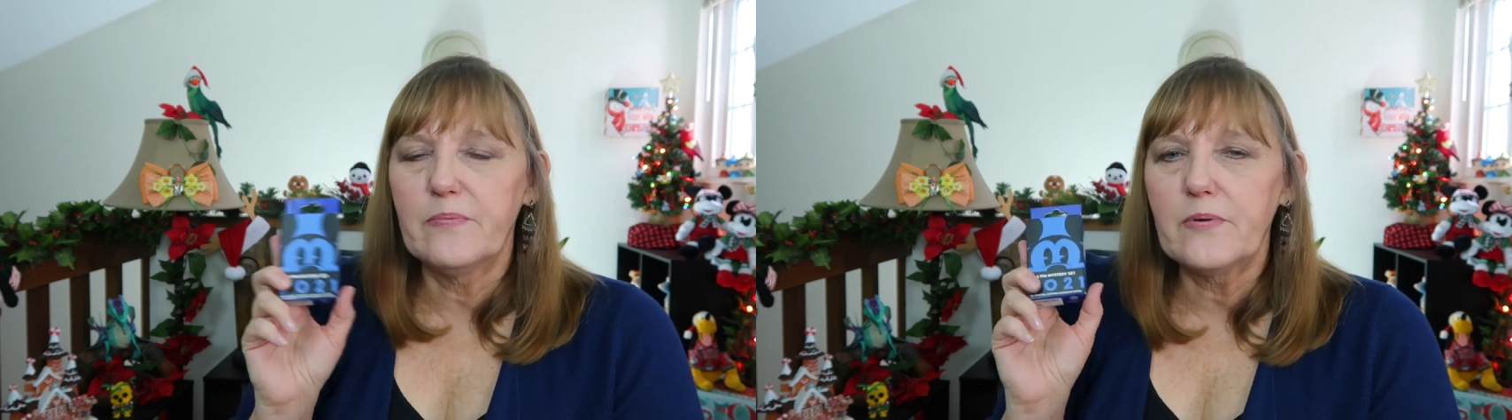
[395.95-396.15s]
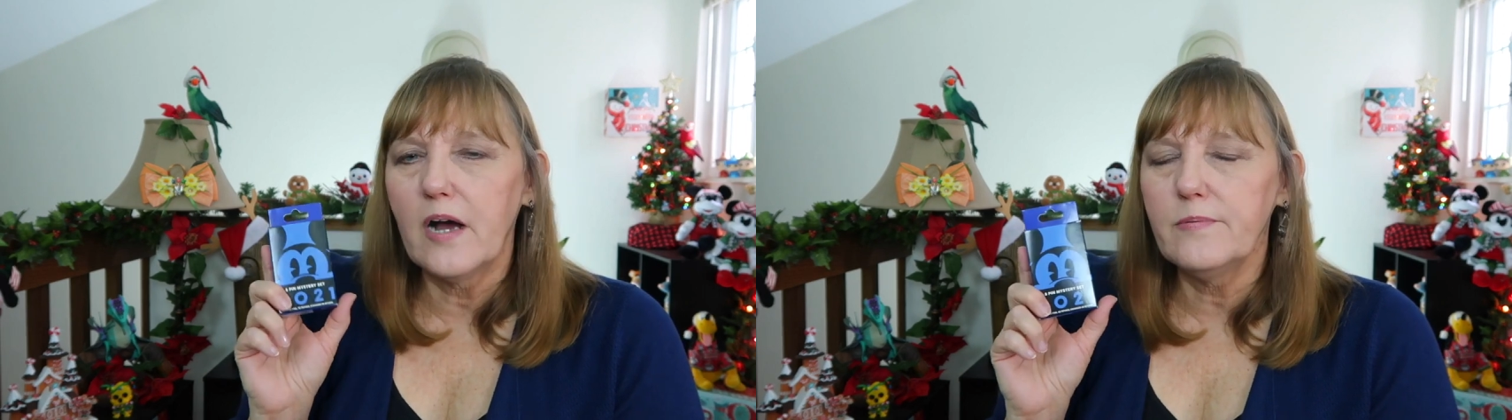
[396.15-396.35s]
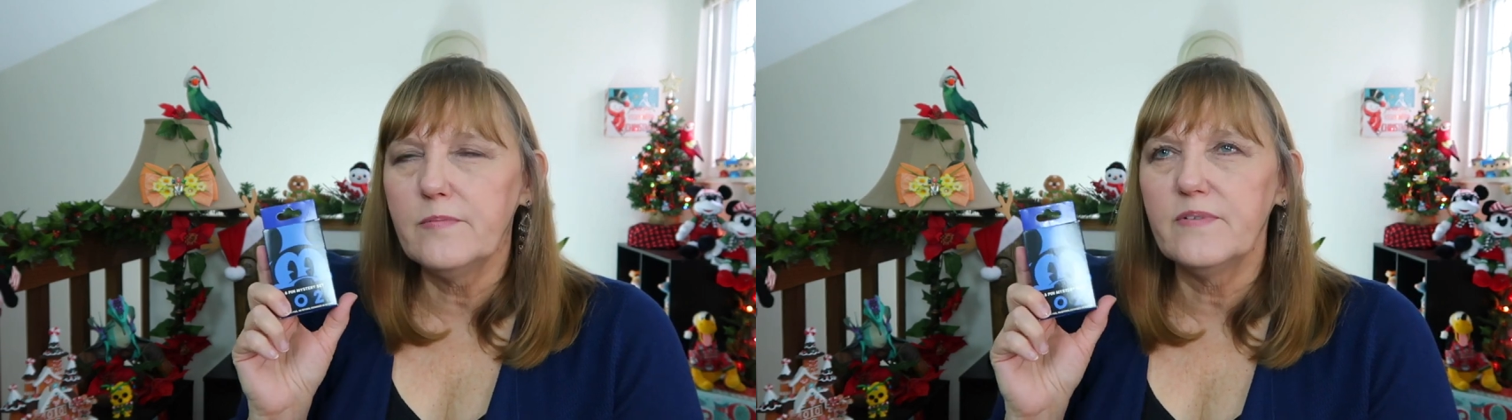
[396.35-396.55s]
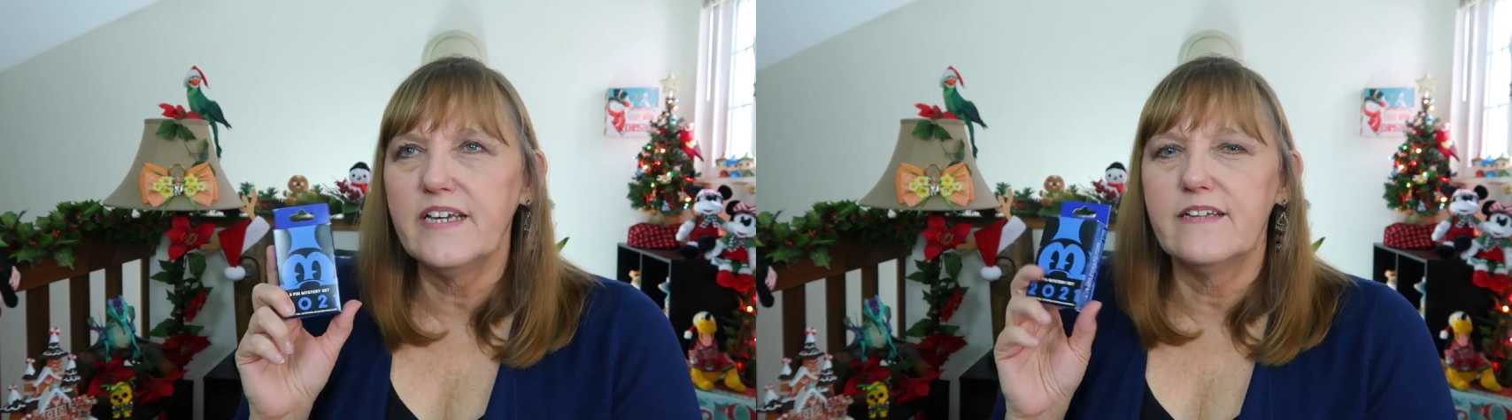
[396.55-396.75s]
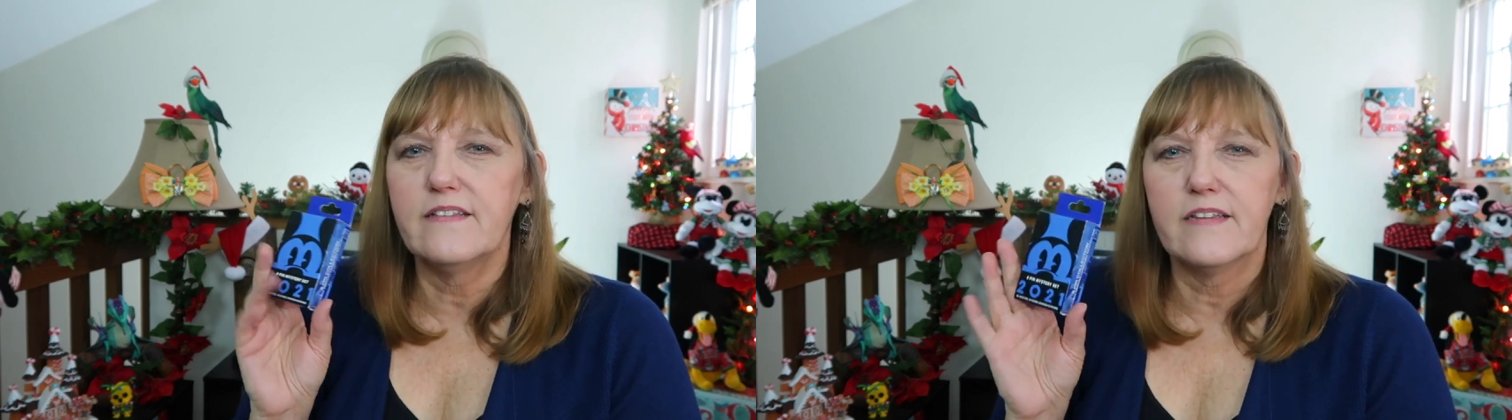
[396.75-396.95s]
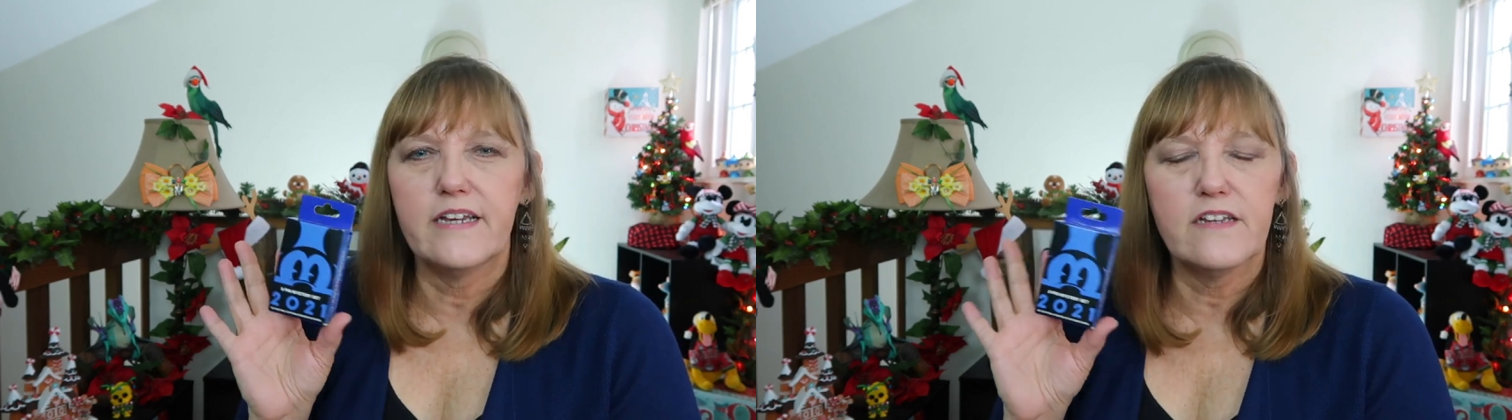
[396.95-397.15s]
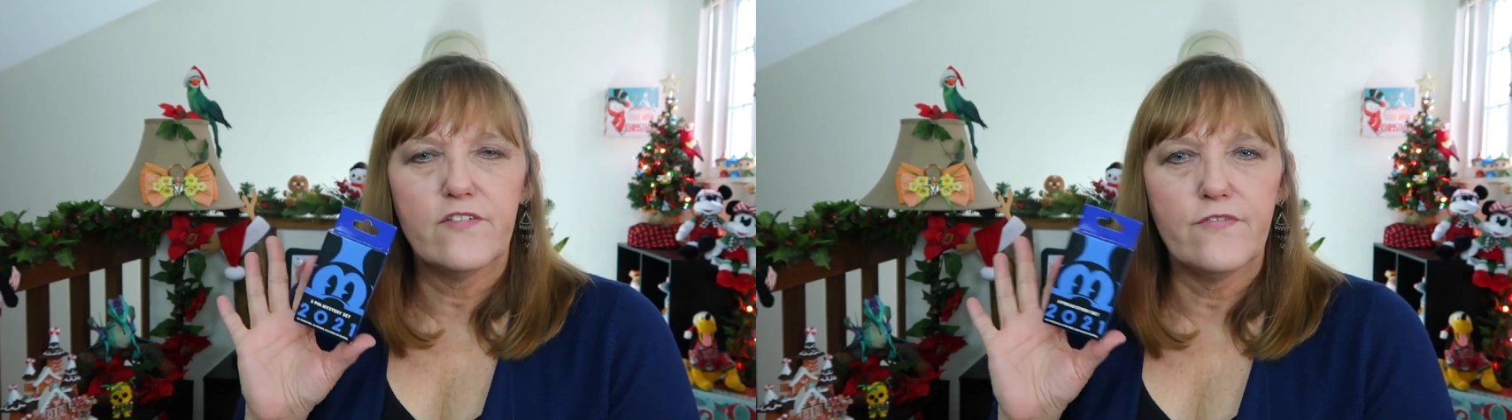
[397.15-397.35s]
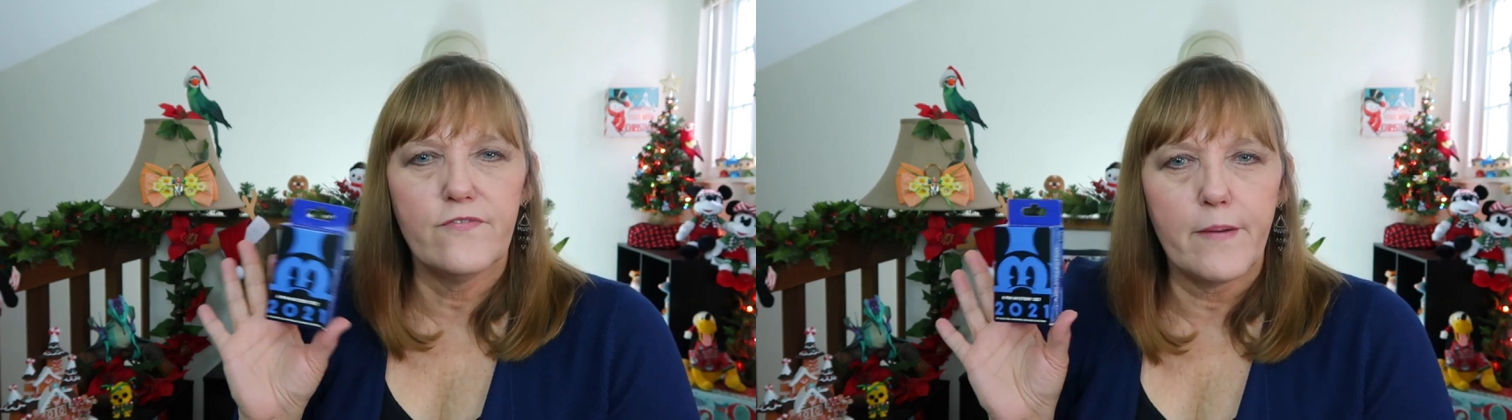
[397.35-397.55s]
probably in late
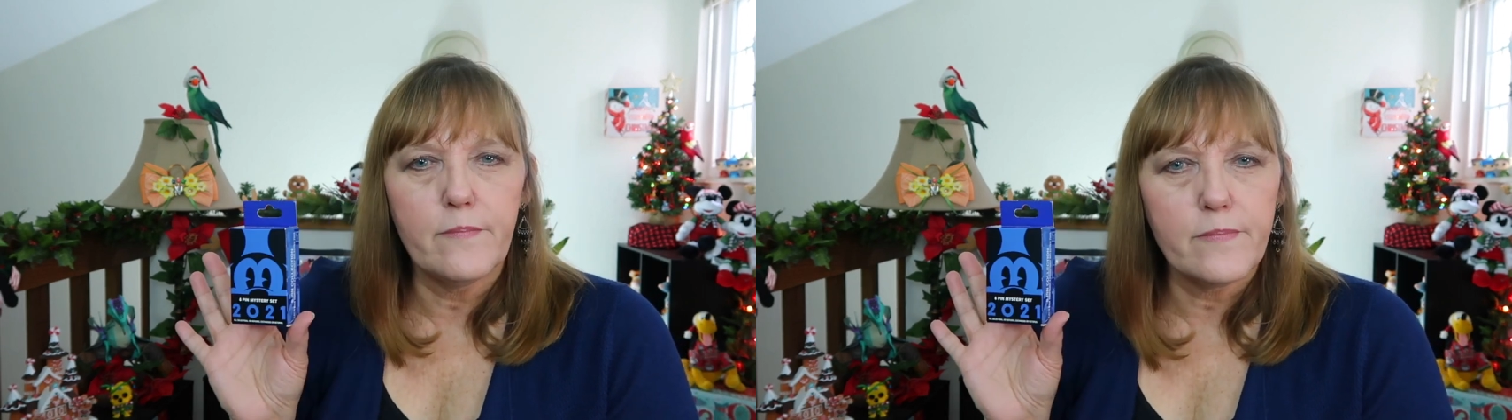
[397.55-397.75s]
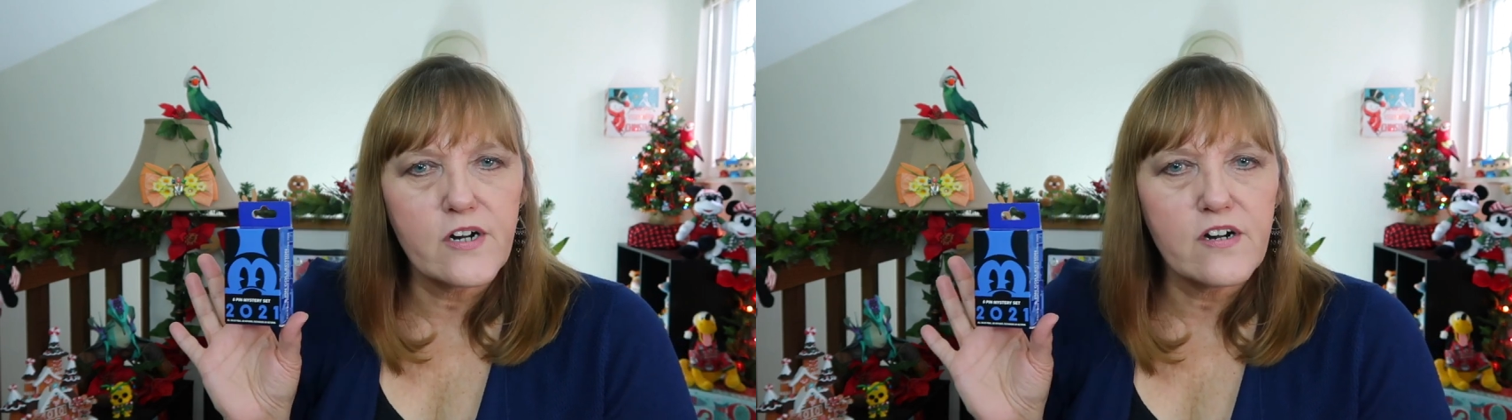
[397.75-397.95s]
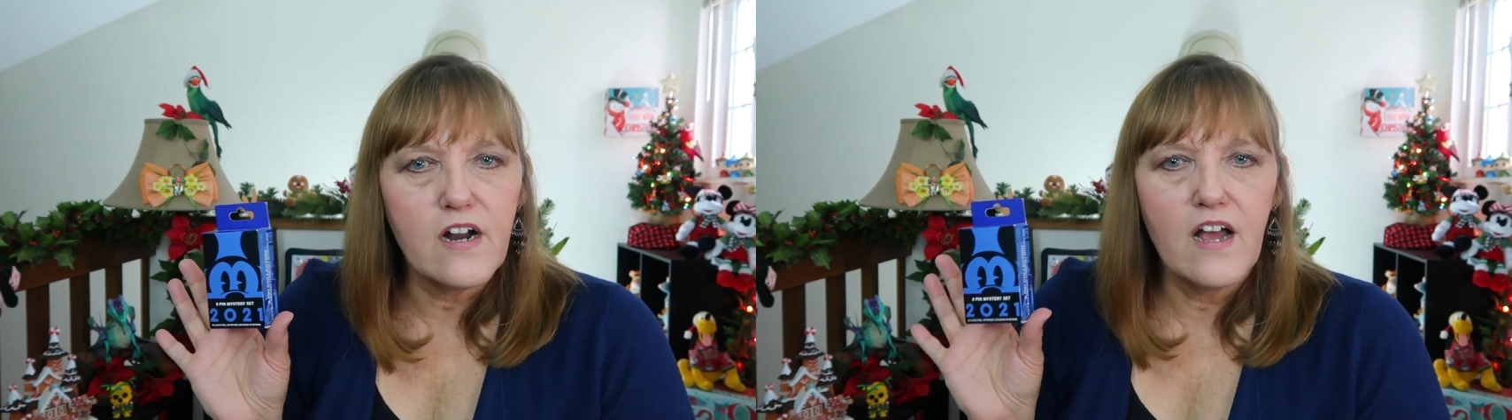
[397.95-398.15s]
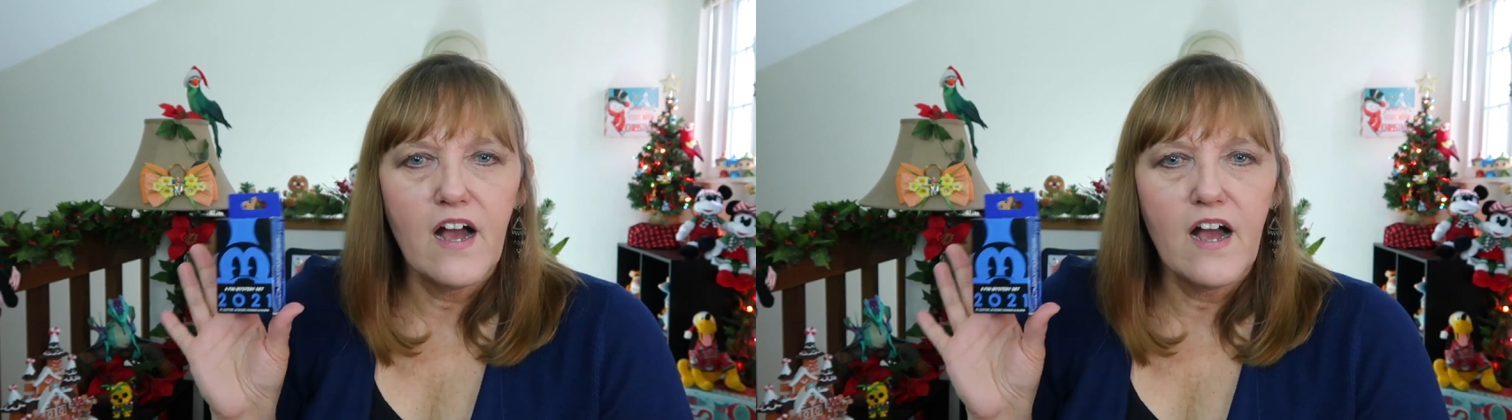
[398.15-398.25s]
November.